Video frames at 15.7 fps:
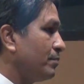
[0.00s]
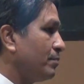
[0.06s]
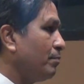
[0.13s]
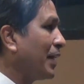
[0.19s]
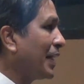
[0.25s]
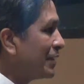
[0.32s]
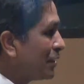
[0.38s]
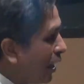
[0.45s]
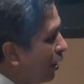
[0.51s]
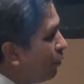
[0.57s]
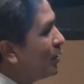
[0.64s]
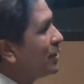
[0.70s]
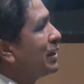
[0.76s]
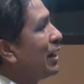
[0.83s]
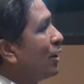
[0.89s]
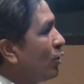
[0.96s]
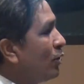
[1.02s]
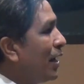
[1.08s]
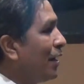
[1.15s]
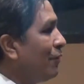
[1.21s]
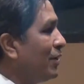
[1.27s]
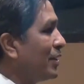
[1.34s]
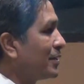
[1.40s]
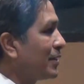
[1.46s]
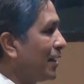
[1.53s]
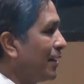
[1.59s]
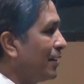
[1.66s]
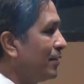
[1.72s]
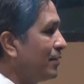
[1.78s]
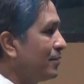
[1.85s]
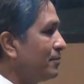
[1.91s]
Because it always land on the heavier side.
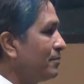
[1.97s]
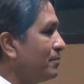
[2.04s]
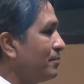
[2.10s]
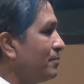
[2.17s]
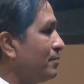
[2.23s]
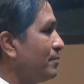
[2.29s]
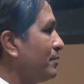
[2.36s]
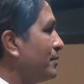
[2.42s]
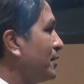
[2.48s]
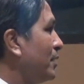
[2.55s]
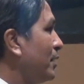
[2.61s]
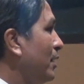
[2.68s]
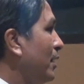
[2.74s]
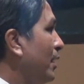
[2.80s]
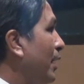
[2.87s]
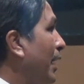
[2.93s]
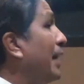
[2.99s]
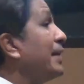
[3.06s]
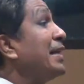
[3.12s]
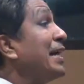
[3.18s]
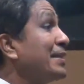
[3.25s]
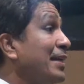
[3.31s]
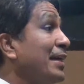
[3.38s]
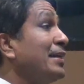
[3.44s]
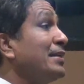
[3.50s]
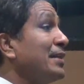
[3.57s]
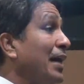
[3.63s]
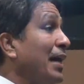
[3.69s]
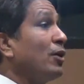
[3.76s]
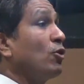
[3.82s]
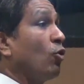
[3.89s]
And that's the
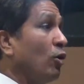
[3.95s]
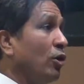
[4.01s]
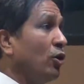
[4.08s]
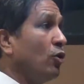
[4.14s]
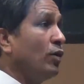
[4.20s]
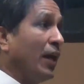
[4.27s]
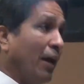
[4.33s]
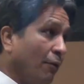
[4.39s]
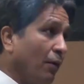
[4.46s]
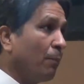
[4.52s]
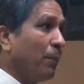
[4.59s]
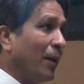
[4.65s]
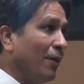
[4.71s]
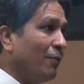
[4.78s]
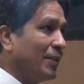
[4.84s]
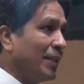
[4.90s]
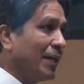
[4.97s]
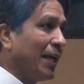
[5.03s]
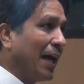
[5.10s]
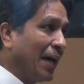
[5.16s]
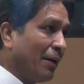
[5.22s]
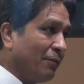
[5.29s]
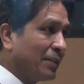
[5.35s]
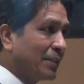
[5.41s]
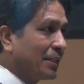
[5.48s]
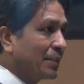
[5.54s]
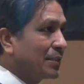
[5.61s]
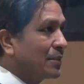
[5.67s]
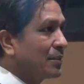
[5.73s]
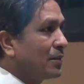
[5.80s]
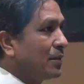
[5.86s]
reason I told you, never play with the die which
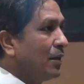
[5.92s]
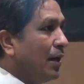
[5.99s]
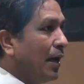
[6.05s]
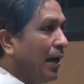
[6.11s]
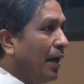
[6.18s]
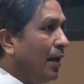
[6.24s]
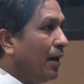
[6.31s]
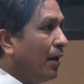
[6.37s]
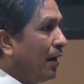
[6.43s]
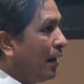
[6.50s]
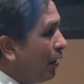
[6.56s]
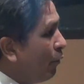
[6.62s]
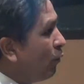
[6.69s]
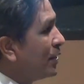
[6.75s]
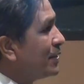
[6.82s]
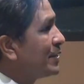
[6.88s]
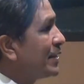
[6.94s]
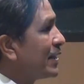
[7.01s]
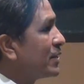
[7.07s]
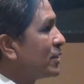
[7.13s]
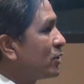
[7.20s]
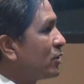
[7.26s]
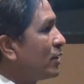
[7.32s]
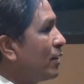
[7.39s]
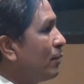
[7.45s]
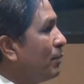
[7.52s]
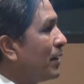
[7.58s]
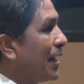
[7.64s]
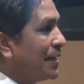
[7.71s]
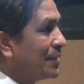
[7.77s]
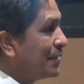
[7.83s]
is 1/6.
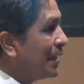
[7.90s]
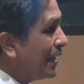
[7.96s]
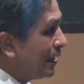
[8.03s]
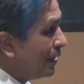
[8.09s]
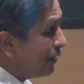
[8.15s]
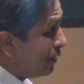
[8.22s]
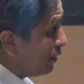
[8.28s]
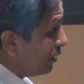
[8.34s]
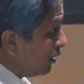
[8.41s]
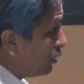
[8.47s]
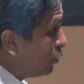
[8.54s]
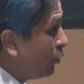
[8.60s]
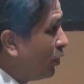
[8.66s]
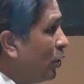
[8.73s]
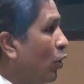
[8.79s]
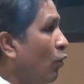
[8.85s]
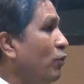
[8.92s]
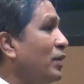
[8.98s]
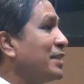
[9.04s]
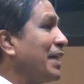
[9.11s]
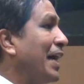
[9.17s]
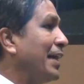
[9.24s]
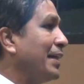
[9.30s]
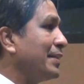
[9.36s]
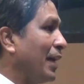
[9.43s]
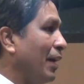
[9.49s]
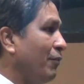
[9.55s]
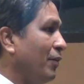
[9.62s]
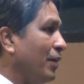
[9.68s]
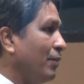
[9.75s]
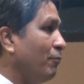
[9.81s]
Because then you will know which side is
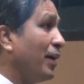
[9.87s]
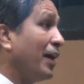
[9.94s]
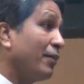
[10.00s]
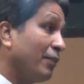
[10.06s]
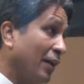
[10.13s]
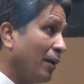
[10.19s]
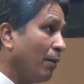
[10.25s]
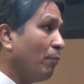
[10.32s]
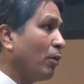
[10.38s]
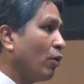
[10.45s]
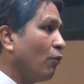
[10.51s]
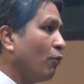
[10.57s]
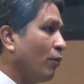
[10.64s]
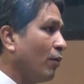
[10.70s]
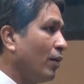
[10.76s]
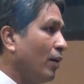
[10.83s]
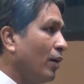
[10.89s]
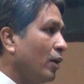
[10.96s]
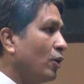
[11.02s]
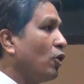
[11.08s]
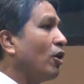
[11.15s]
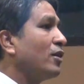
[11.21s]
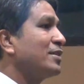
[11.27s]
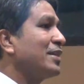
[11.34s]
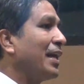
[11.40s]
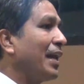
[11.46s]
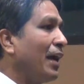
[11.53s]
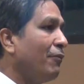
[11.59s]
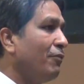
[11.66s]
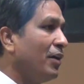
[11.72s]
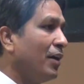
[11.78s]
heavy. Where the number of dots are
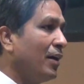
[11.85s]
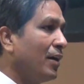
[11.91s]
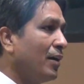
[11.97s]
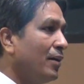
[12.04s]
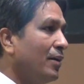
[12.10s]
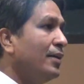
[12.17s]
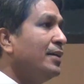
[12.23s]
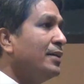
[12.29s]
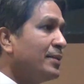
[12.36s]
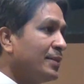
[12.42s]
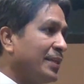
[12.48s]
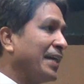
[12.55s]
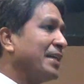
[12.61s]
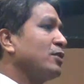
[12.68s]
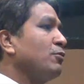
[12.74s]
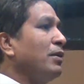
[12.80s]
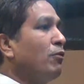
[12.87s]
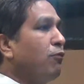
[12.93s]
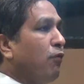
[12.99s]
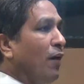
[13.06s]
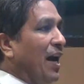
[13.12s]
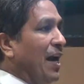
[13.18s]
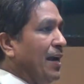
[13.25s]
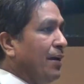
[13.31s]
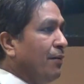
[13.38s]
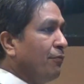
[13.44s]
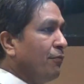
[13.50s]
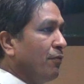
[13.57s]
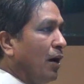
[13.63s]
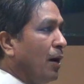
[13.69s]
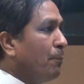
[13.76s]
heavier. 6 with
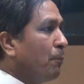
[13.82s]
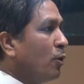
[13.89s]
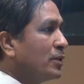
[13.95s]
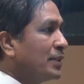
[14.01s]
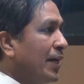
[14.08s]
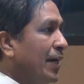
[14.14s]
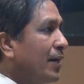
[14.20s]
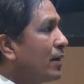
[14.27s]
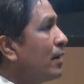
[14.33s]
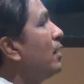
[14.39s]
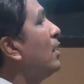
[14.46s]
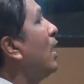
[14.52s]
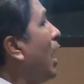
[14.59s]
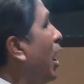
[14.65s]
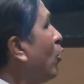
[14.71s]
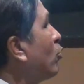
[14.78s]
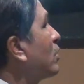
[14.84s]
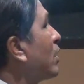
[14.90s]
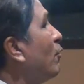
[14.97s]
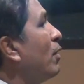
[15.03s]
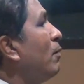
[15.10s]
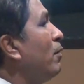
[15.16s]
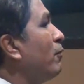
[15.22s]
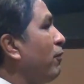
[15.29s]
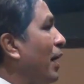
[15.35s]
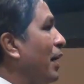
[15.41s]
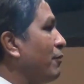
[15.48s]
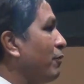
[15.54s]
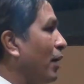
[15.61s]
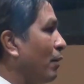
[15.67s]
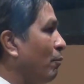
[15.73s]
5 opposite, outcome will be
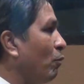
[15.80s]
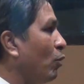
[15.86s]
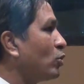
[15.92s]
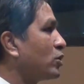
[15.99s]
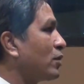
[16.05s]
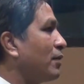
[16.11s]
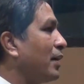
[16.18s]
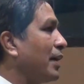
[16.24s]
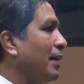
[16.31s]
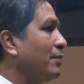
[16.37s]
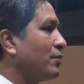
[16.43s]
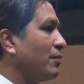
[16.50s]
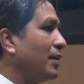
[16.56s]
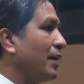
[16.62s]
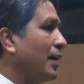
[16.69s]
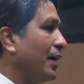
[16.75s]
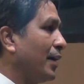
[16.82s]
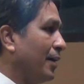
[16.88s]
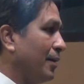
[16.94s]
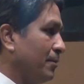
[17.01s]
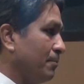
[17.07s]
5 for most of the times on the die.